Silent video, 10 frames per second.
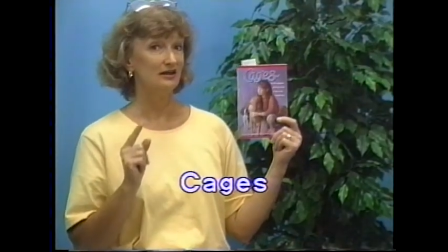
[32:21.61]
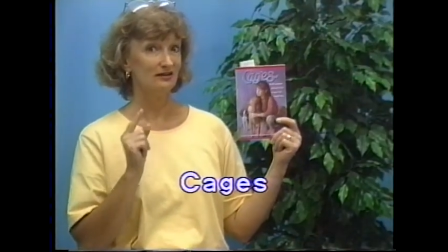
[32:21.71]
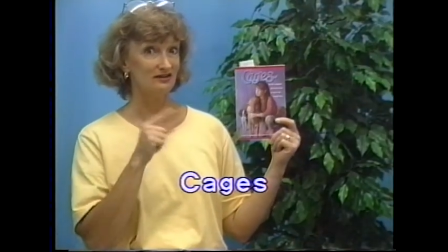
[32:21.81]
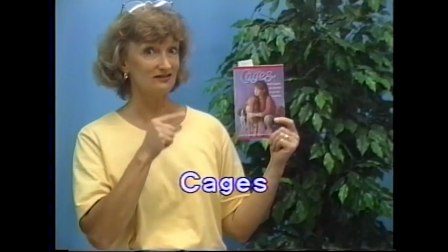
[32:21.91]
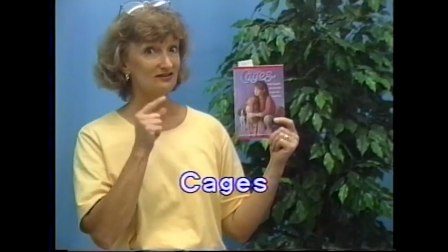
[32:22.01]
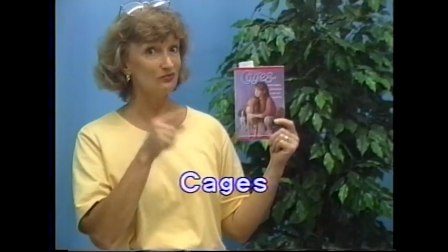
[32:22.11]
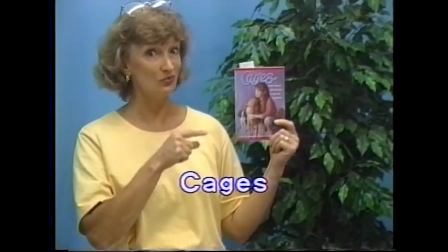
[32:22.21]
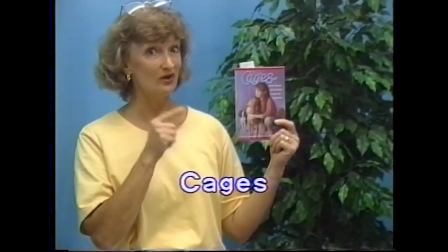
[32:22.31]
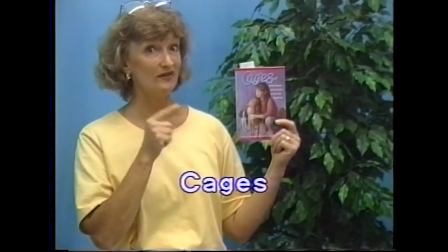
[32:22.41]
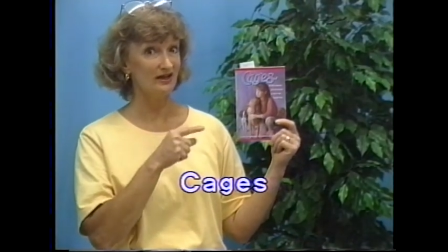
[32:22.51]
This is
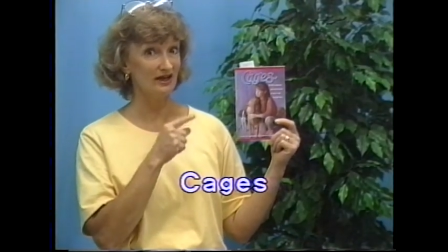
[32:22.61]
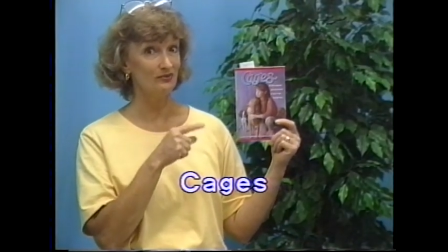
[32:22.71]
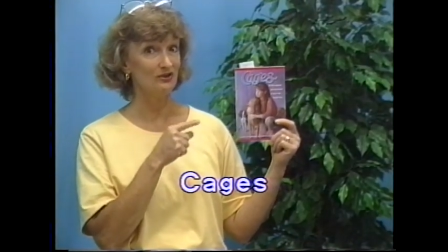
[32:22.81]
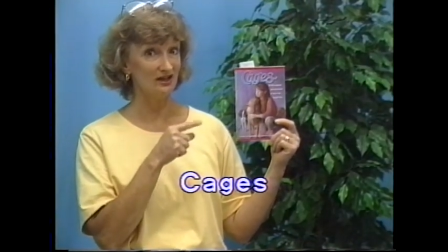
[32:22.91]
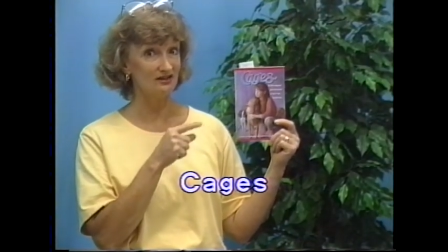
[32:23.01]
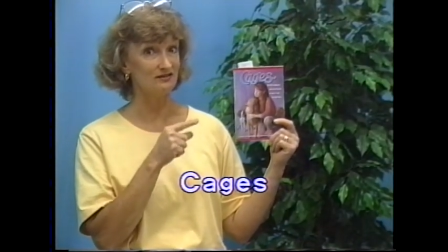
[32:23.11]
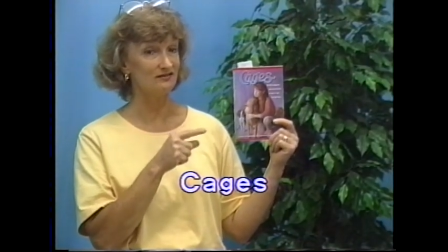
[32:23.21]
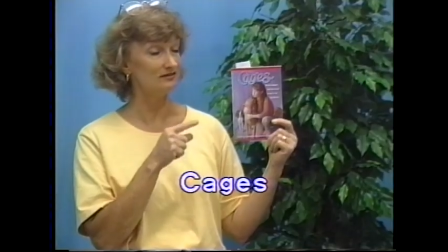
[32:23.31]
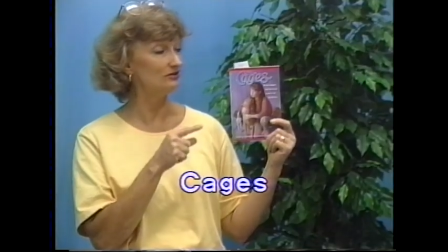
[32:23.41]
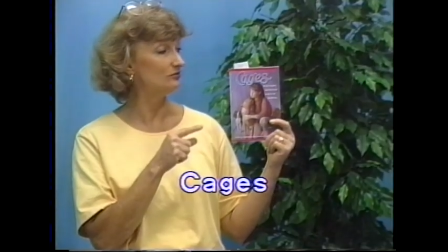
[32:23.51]
one that I would like to
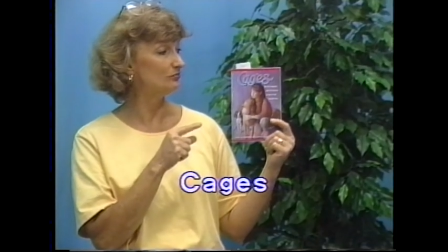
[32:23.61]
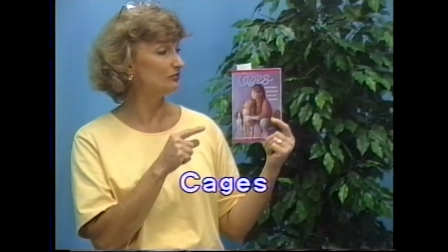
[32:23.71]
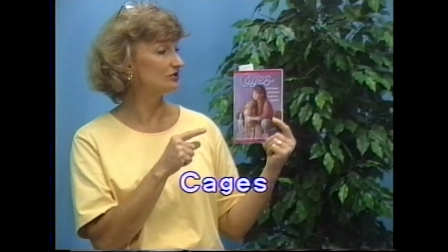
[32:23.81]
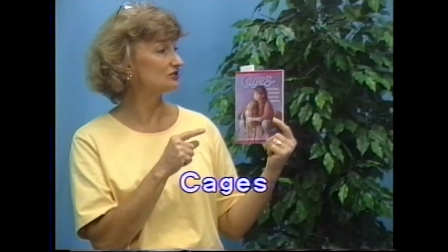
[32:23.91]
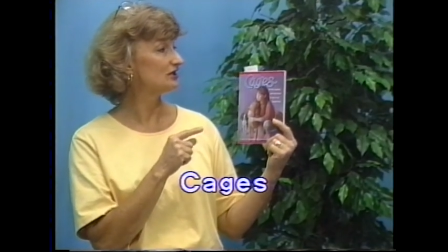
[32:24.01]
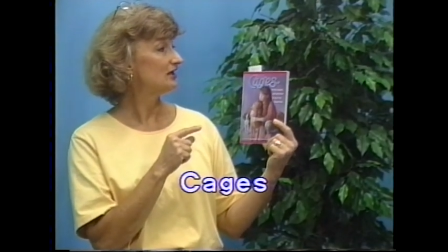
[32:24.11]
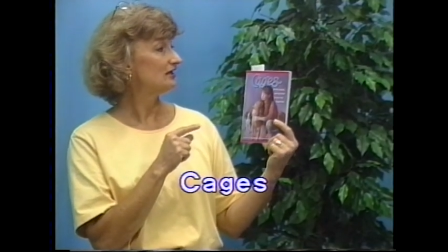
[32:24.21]
see you push.